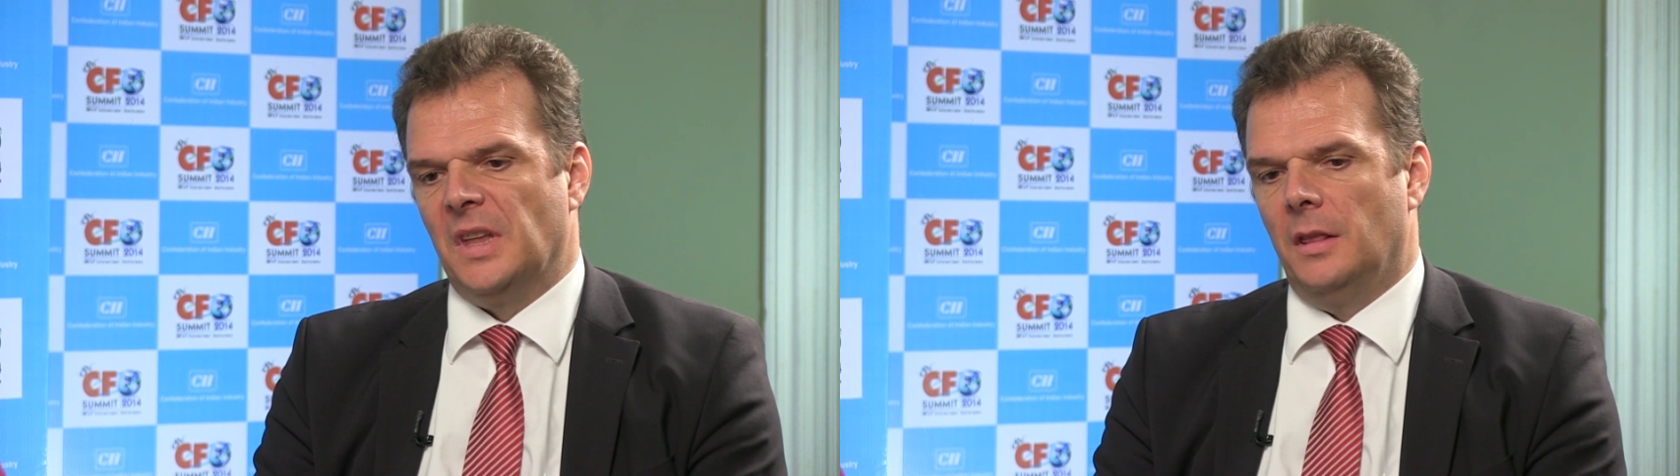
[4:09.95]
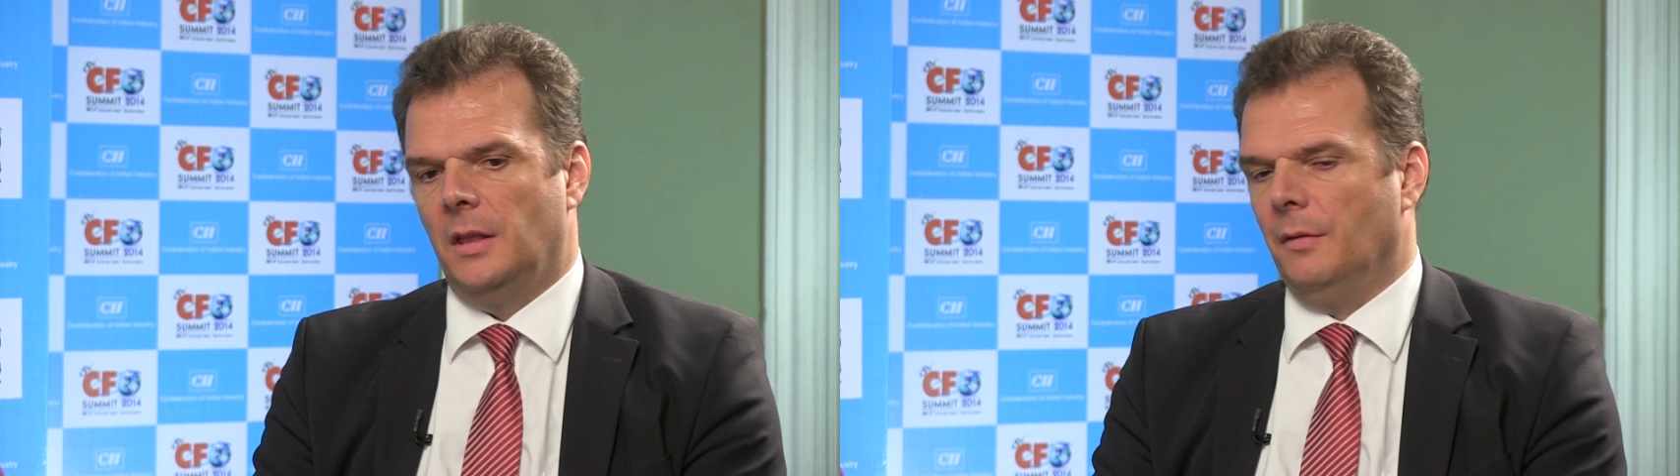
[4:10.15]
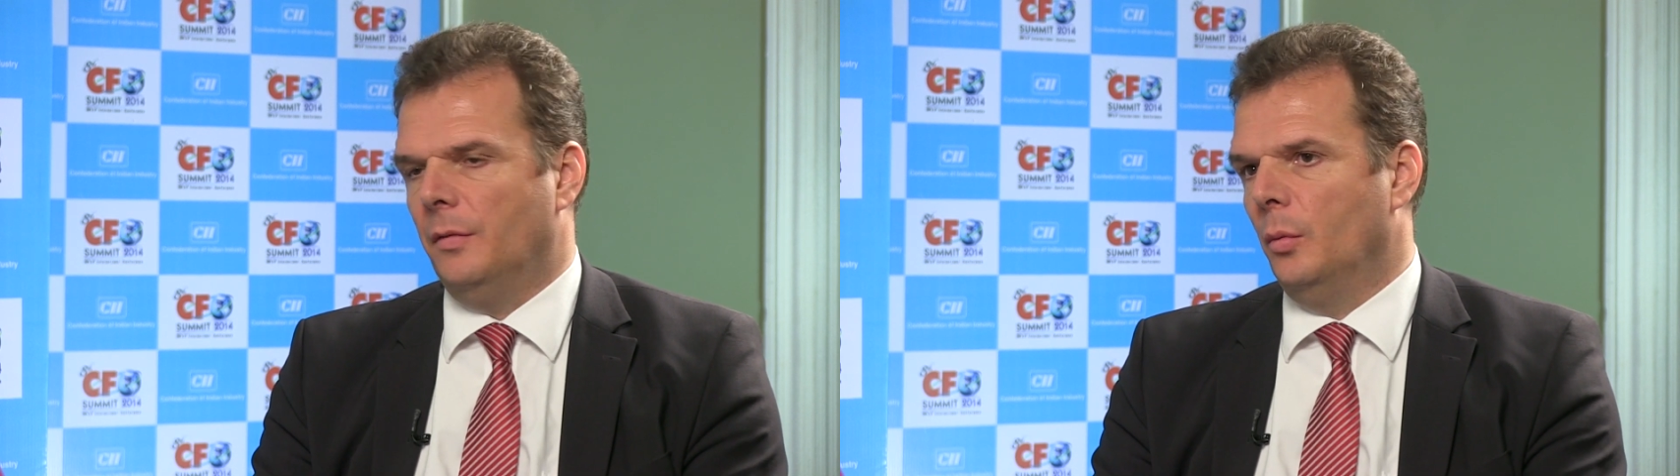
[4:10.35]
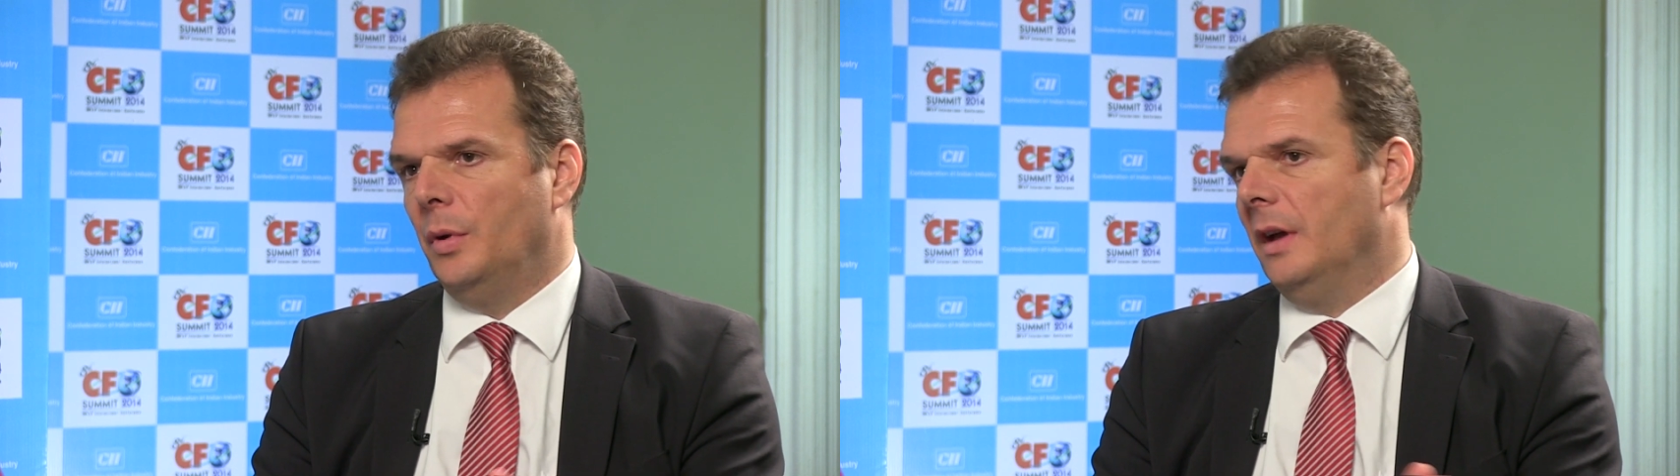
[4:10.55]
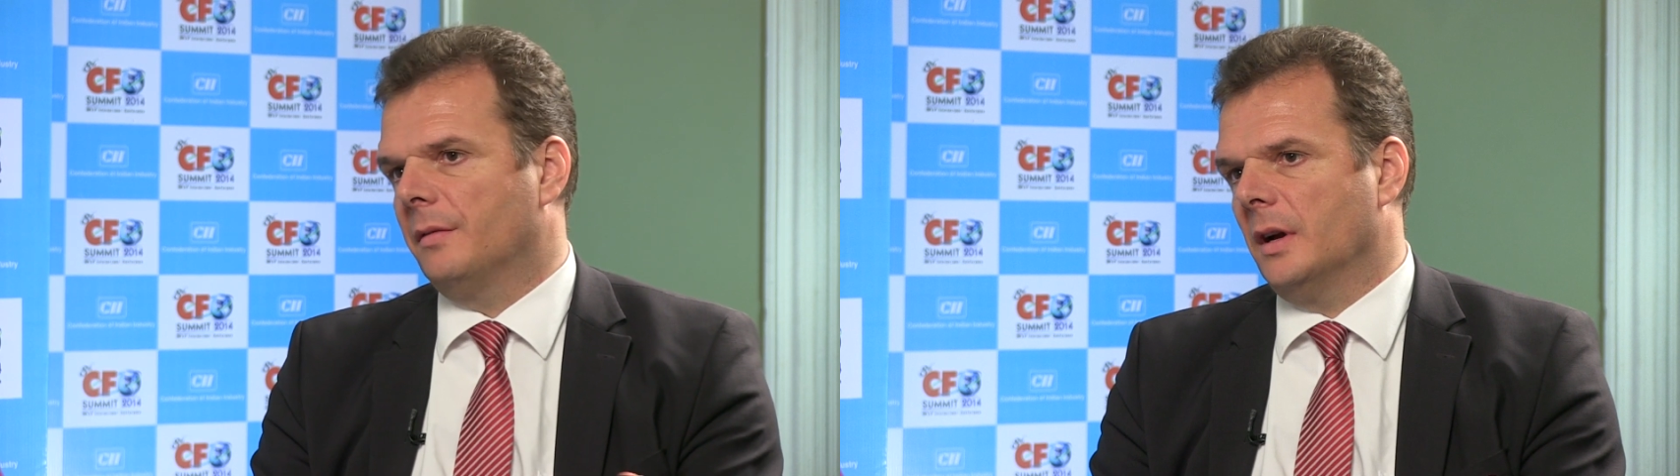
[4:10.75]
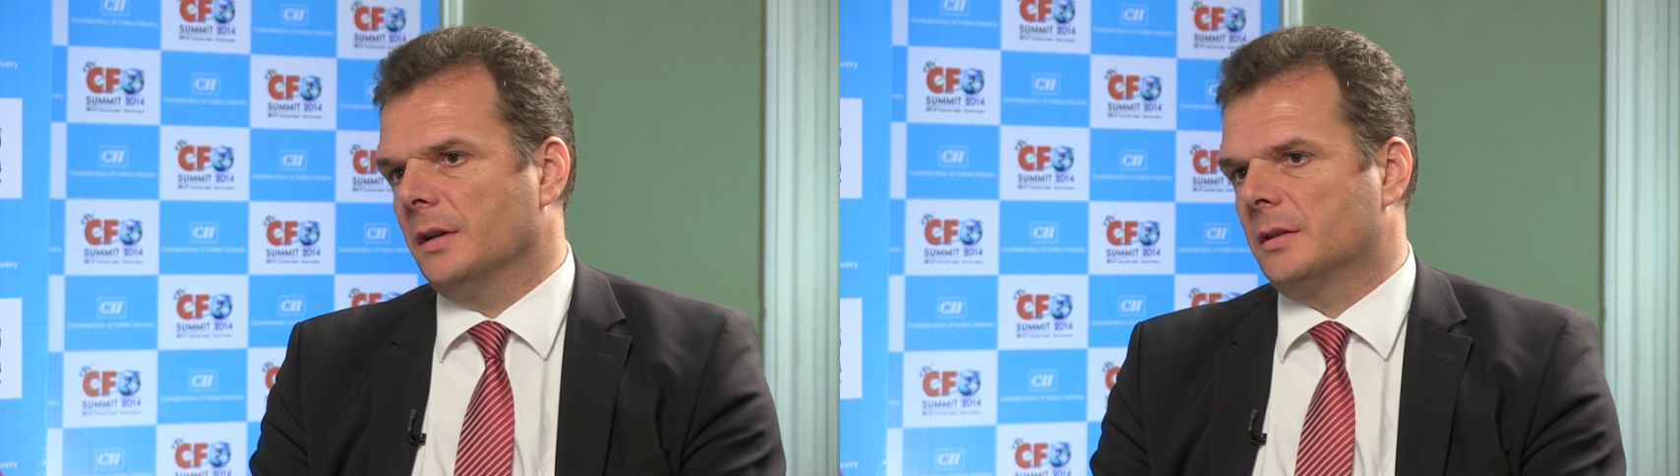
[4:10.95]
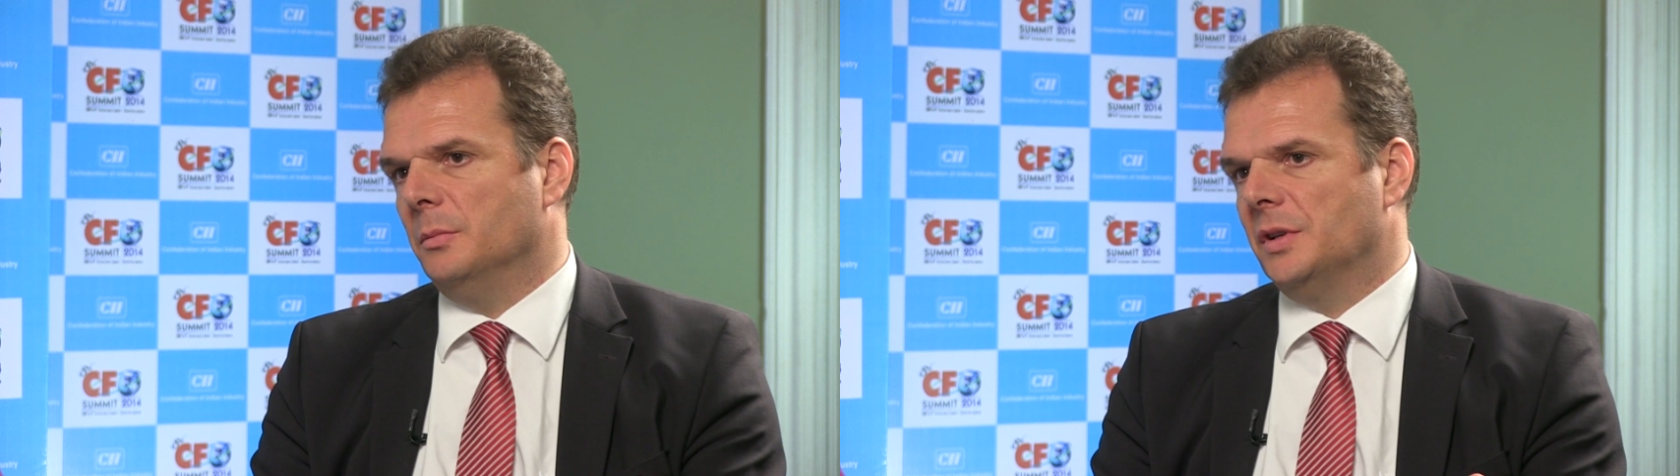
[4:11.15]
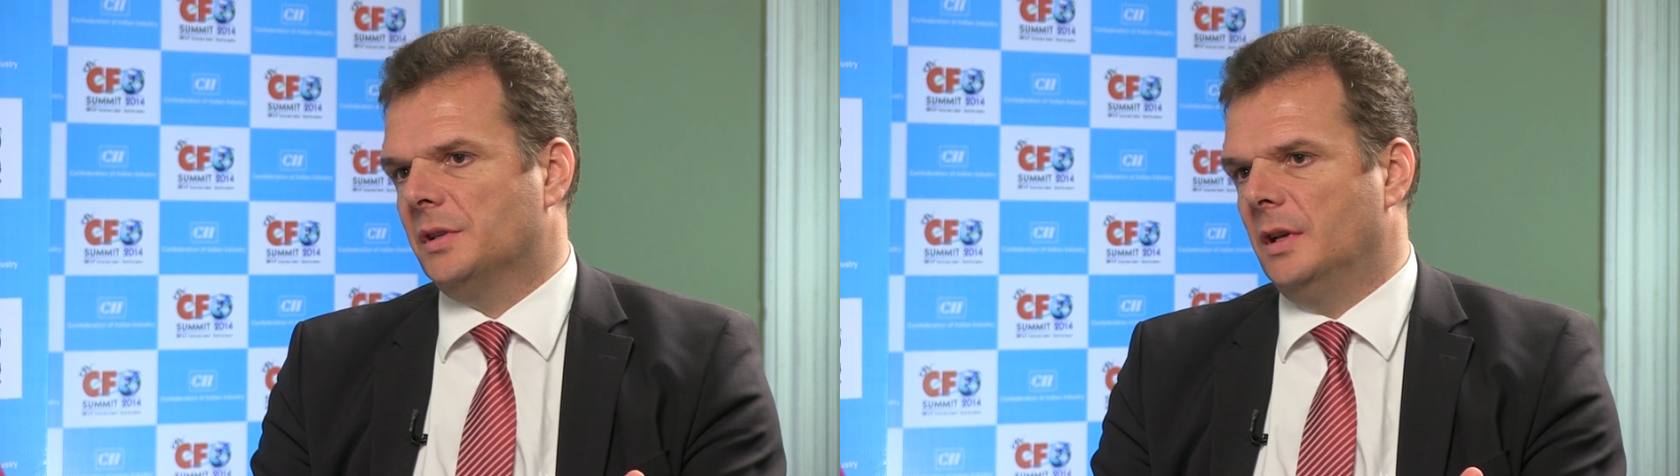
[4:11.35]
and therefore we have
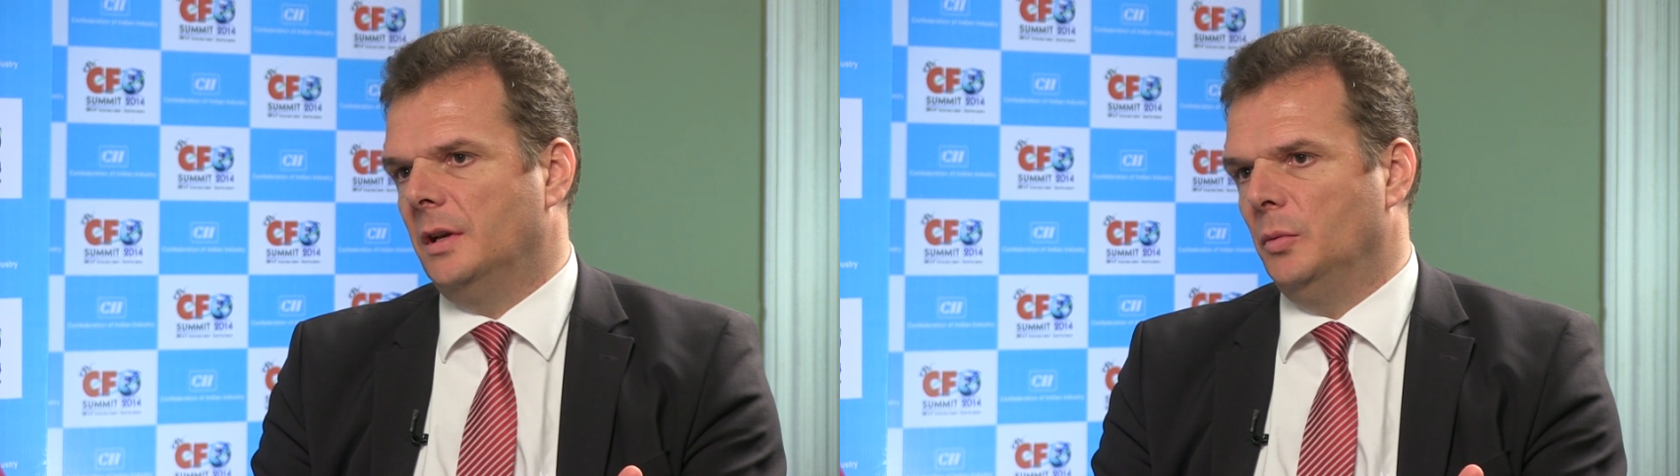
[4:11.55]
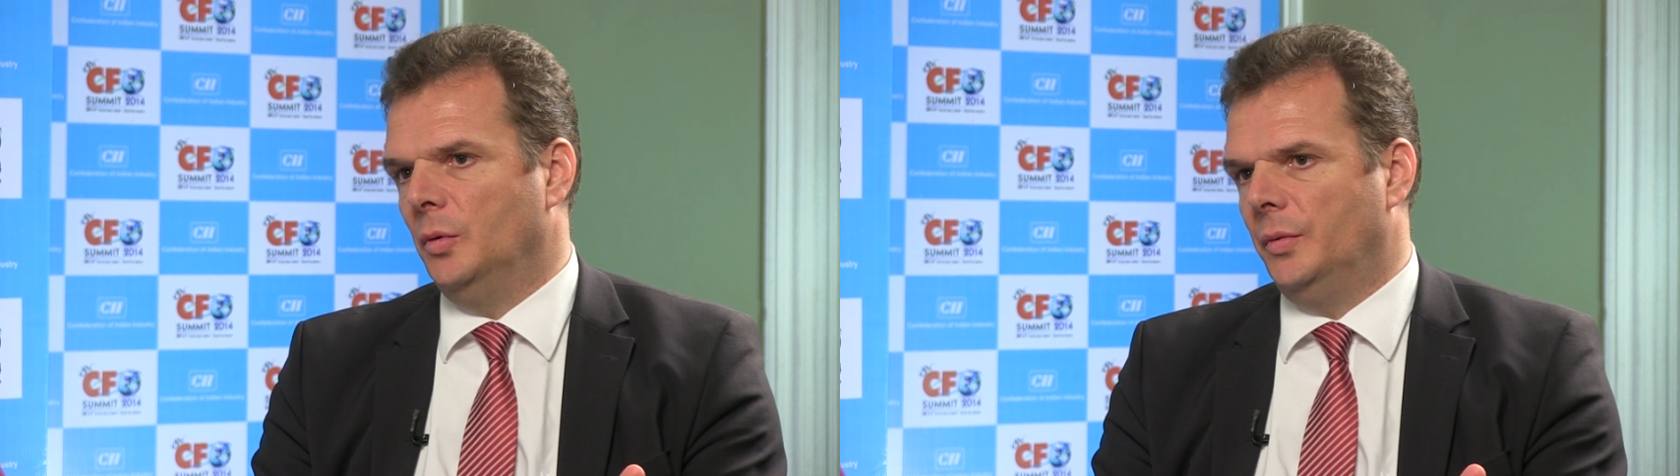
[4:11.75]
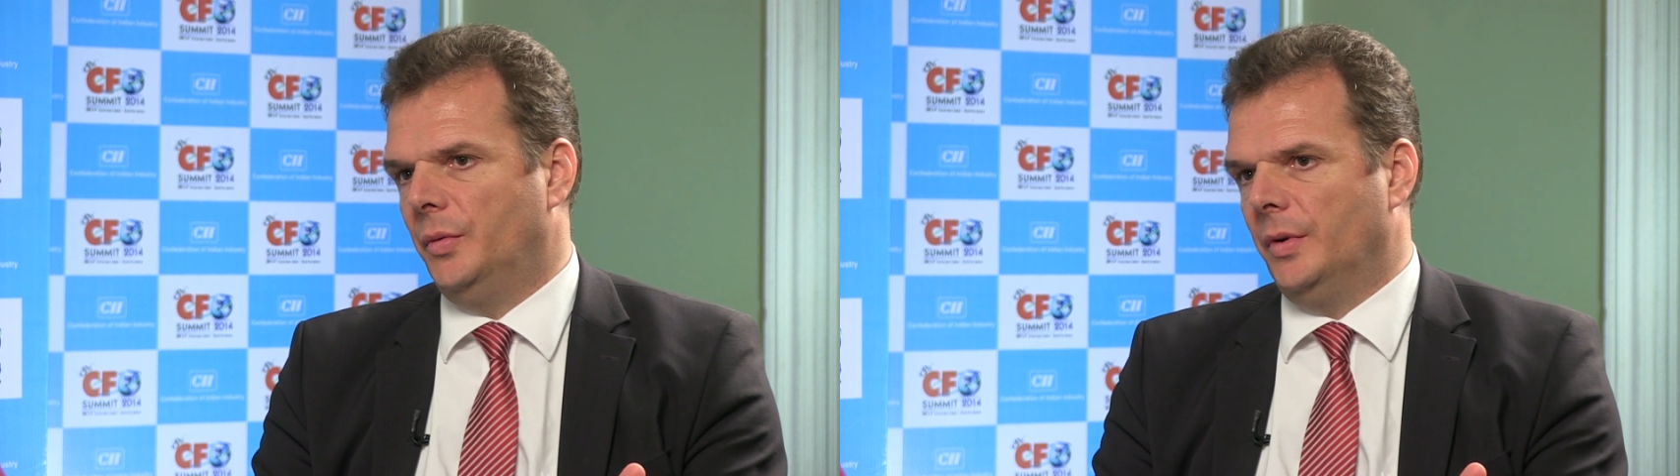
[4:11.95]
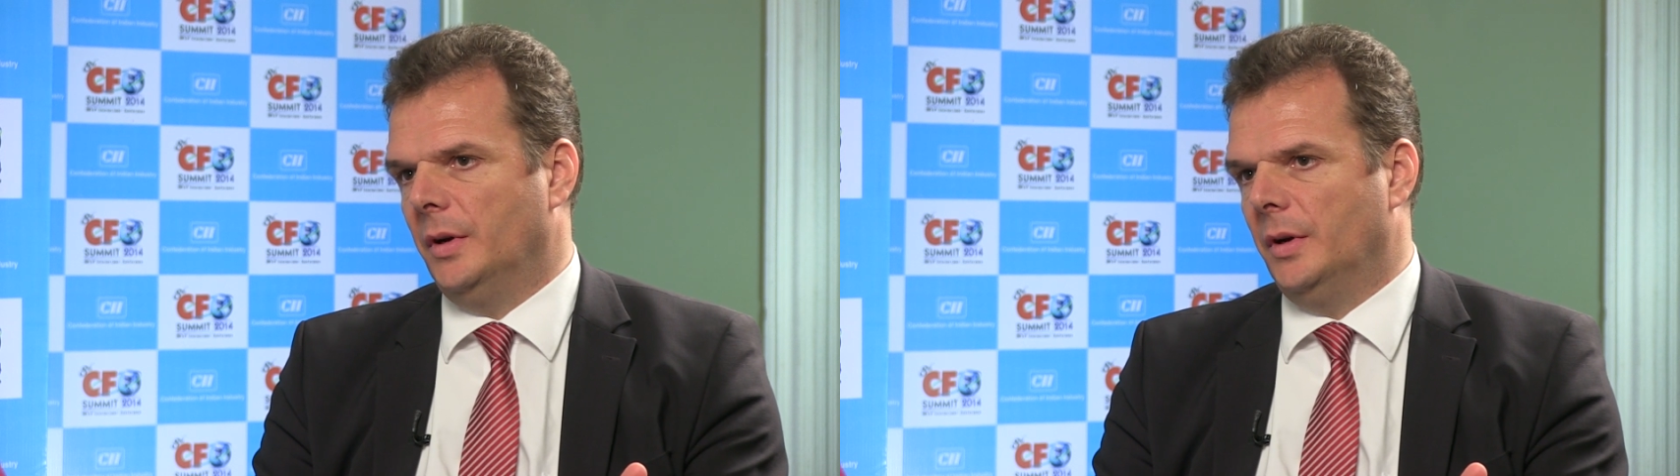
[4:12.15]
customers, they move